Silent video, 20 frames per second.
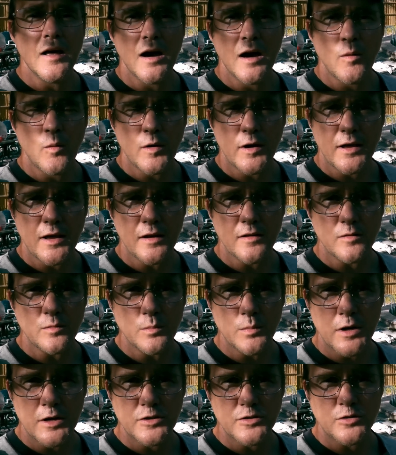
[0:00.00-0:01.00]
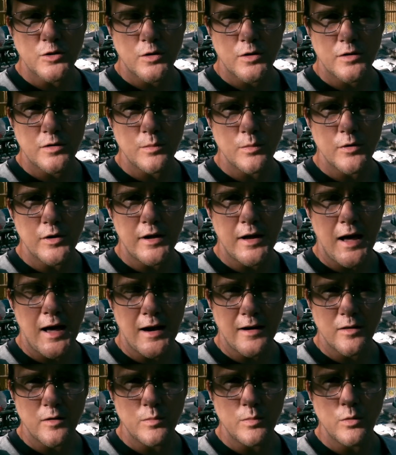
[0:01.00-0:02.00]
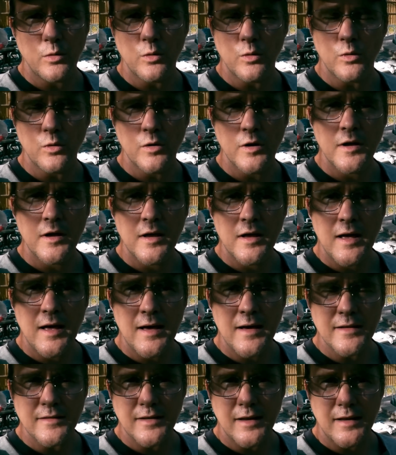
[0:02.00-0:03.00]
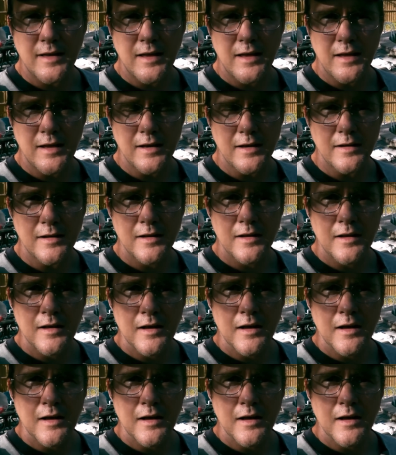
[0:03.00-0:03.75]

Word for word: I want to get as much dirt and debris out of the pool as I can.